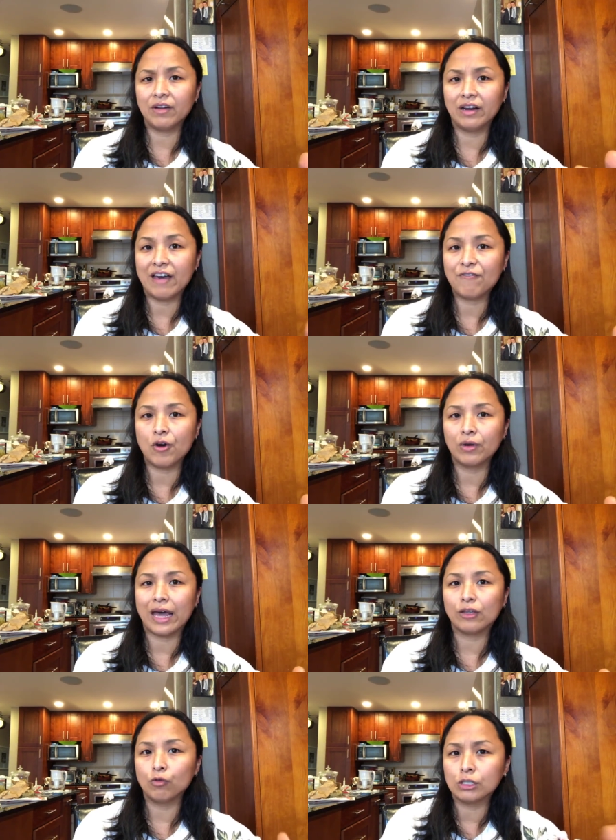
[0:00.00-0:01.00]
level
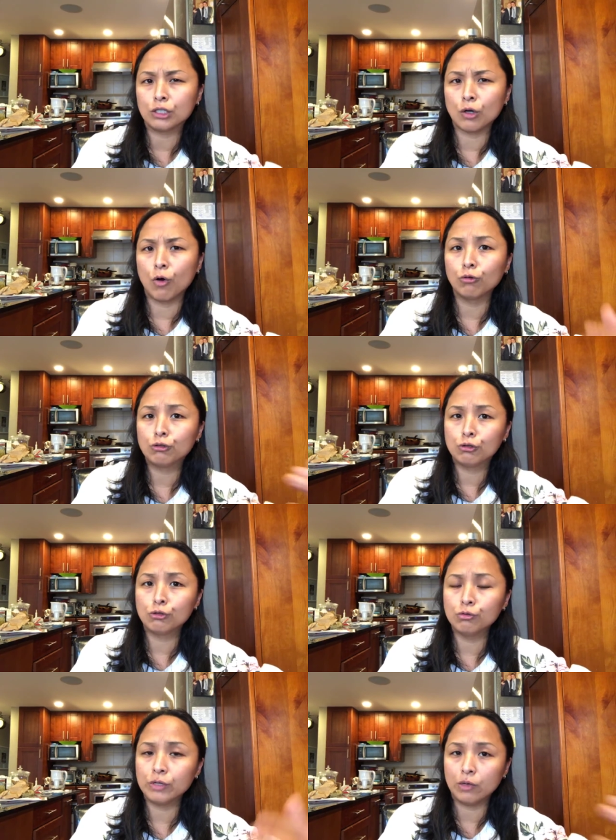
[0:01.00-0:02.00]
that your soul
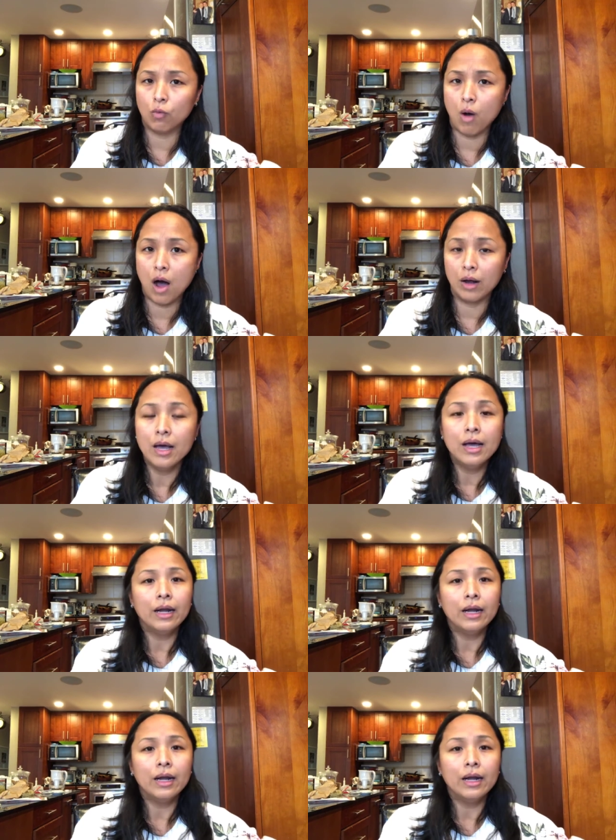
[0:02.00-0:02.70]
truly wants.